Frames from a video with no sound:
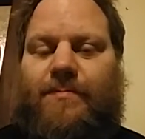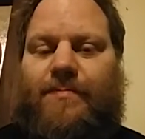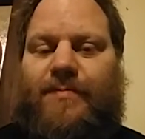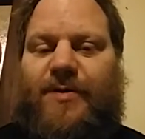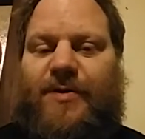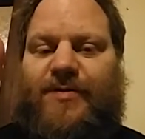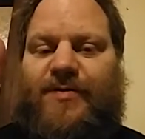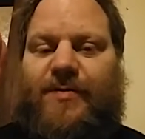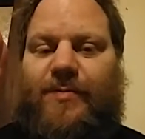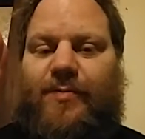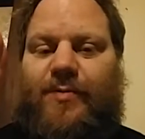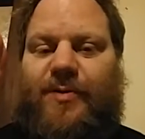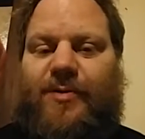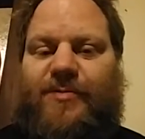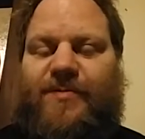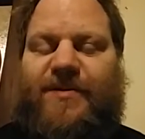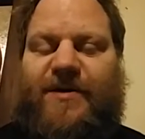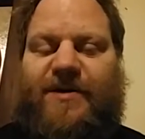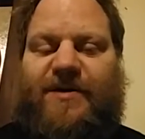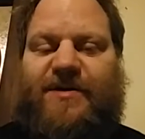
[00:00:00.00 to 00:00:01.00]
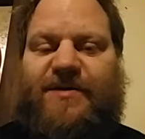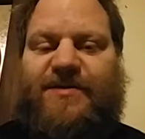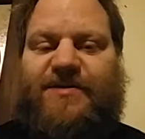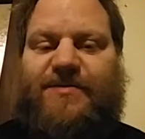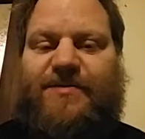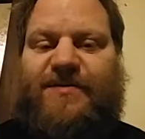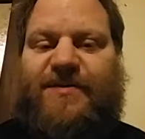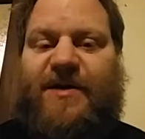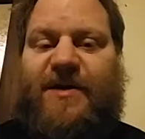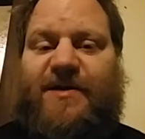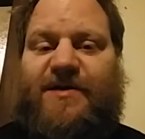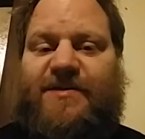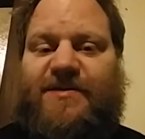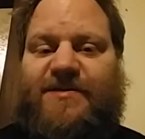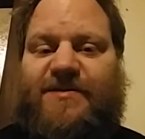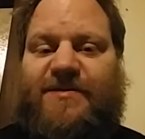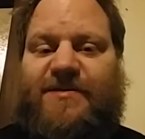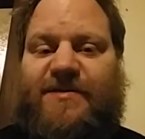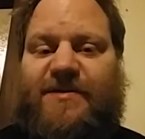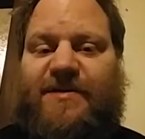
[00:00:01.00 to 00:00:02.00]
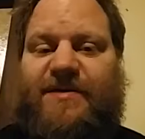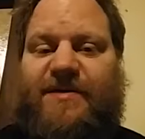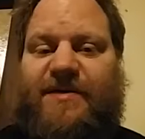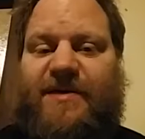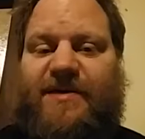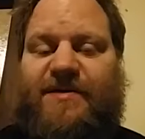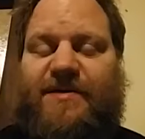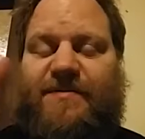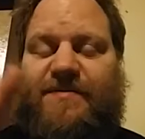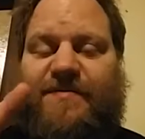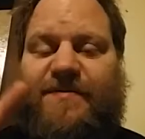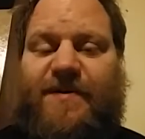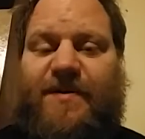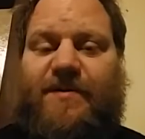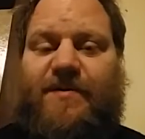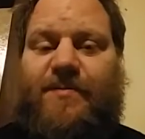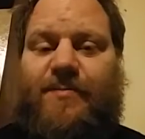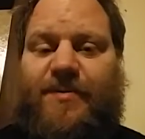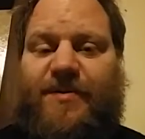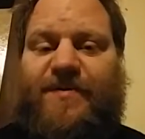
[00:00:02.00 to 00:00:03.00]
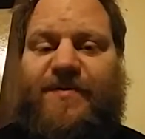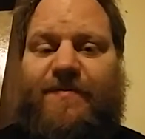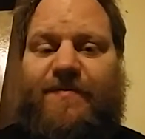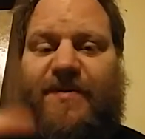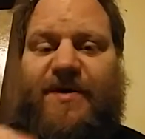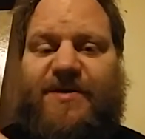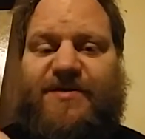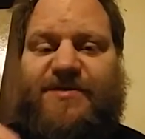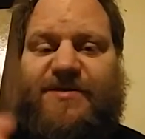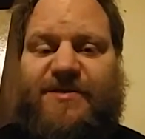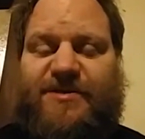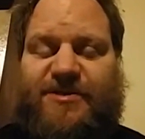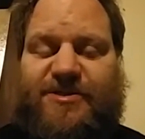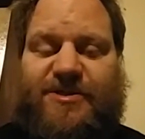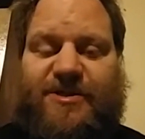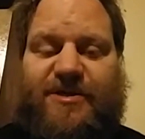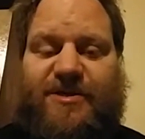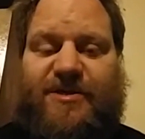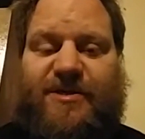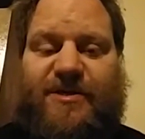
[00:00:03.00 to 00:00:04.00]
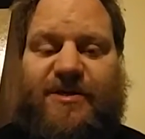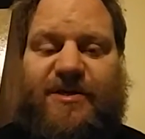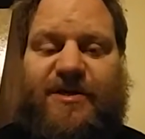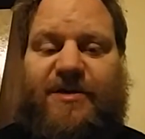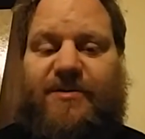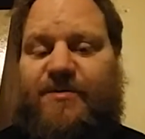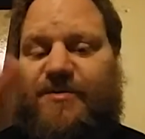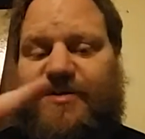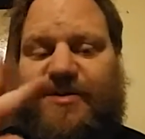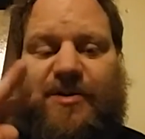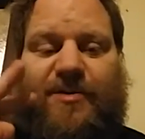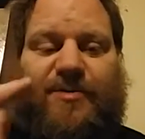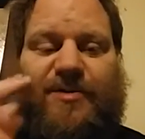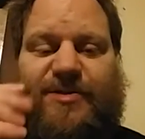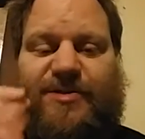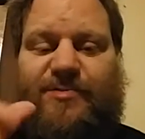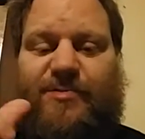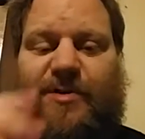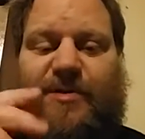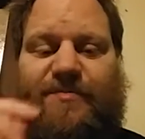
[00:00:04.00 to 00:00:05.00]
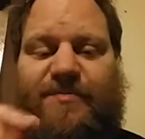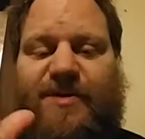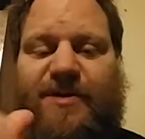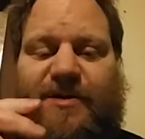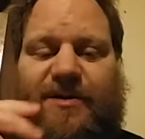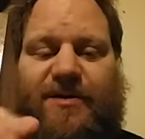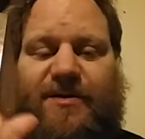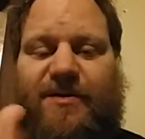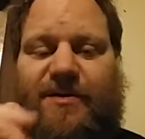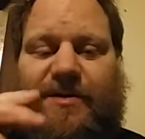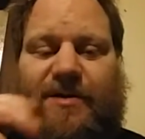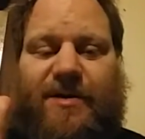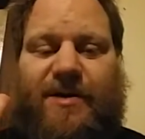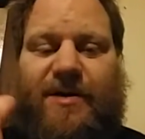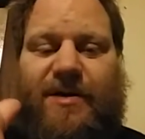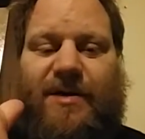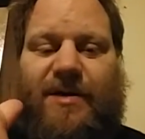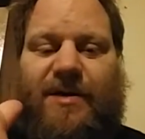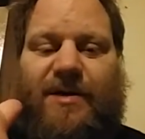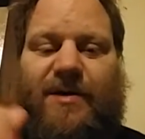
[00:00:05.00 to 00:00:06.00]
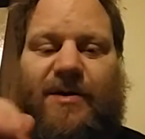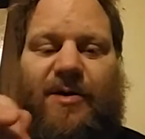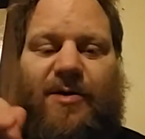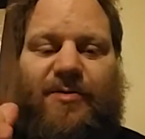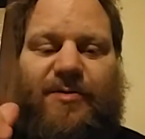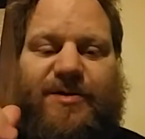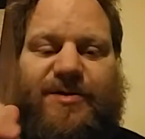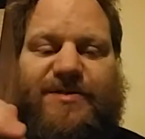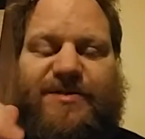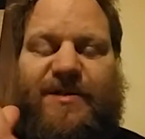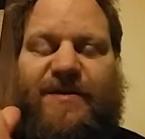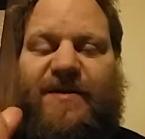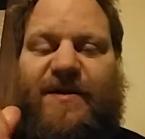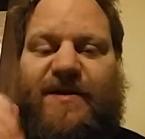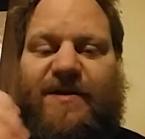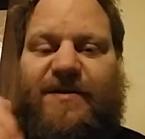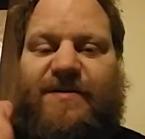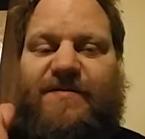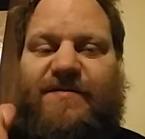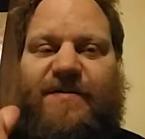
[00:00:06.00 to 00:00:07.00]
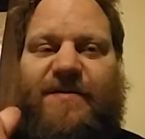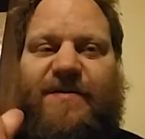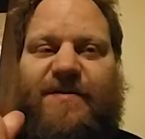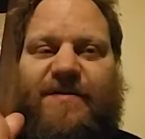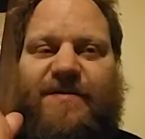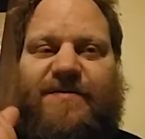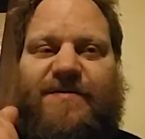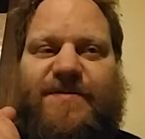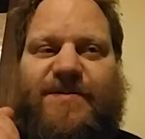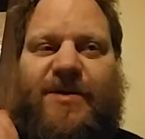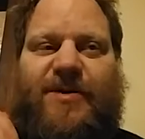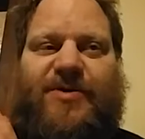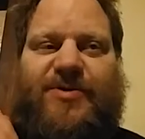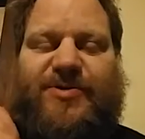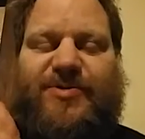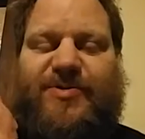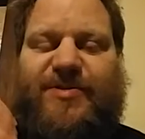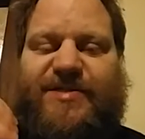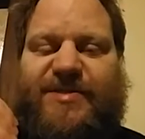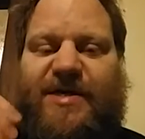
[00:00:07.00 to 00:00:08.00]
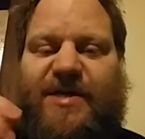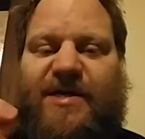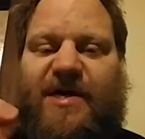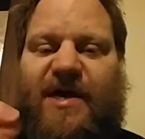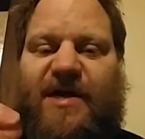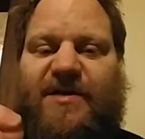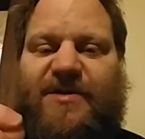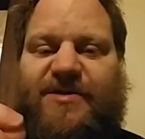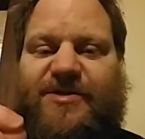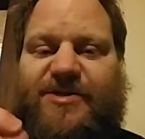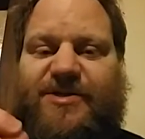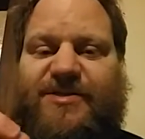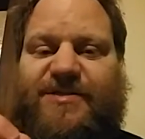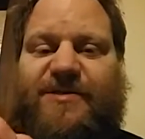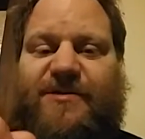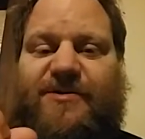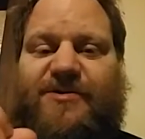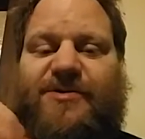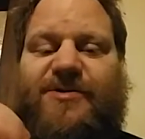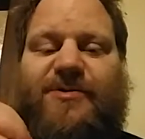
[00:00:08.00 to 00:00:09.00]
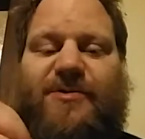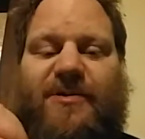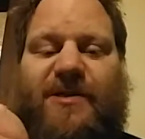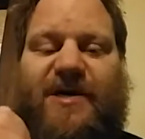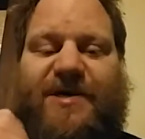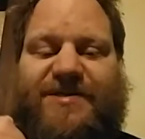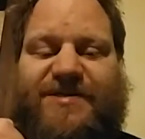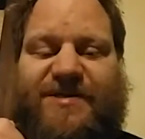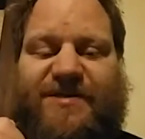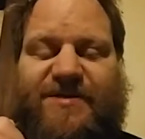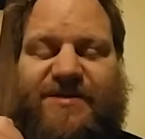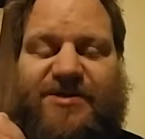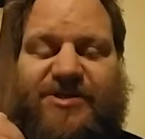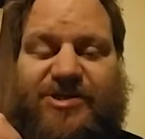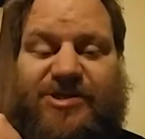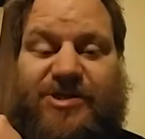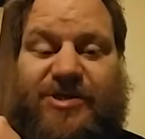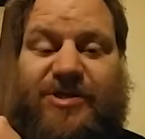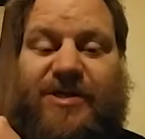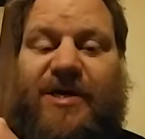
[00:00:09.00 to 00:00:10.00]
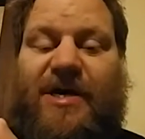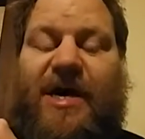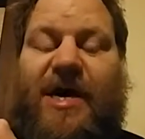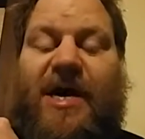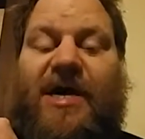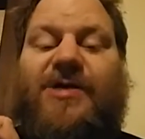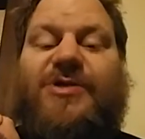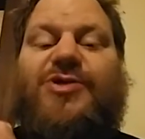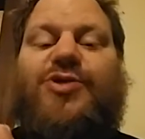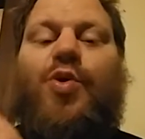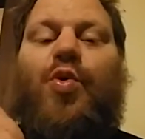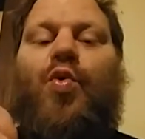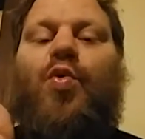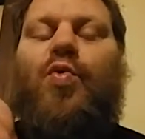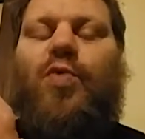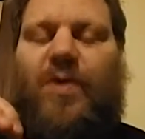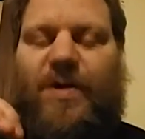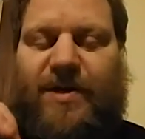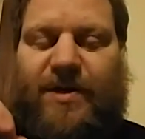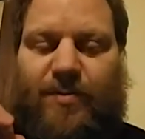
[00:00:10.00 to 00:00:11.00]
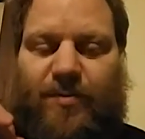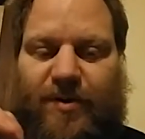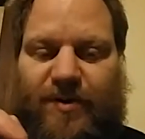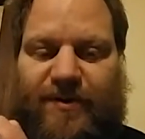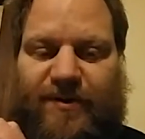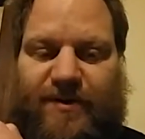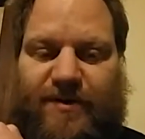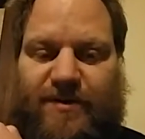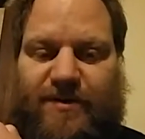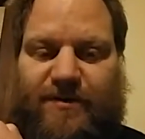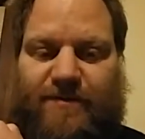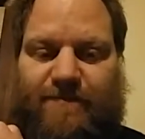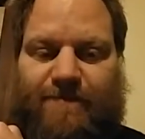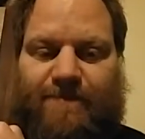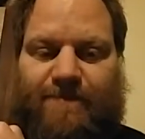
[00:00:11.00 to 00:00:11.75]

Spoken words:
but the weird thing is with that is he had an affair with the Mexican chick, and it was always rubbed in. Always, talking to a psychologist, they're utilizing this shit, tooling with it